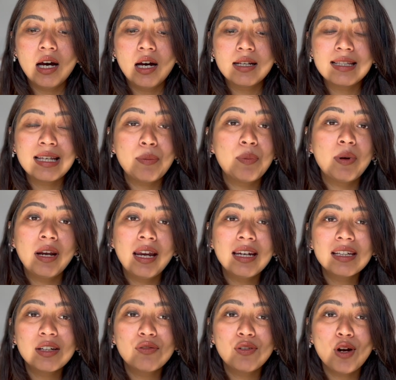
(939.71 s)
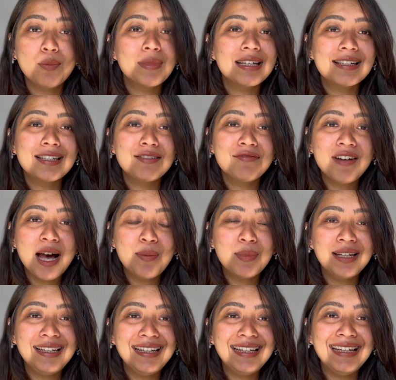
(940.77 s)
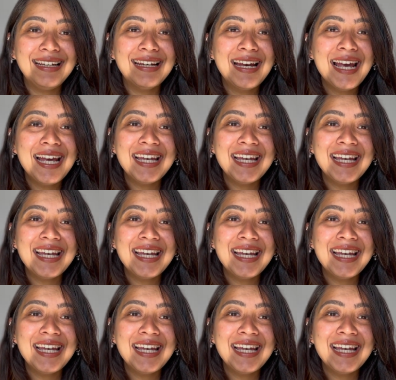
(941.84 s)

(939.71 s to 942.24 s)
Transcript: separated from his family.